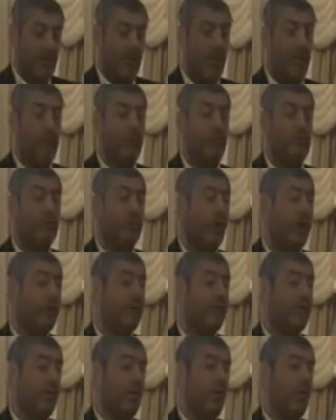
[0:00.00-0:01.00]
But we do
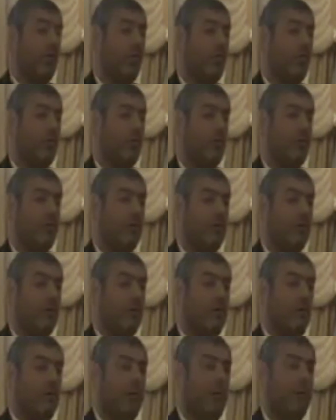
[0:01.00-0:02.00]
not know,
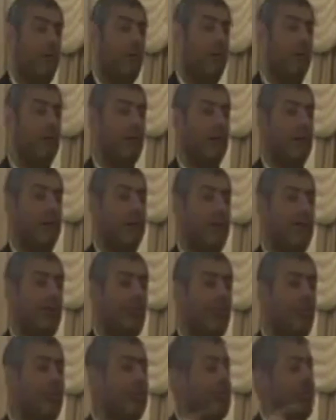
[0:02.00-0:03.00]
in
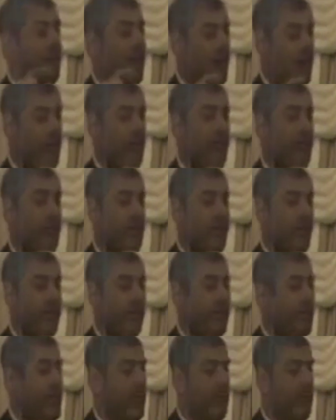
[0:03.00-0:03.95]
relation to the efforts,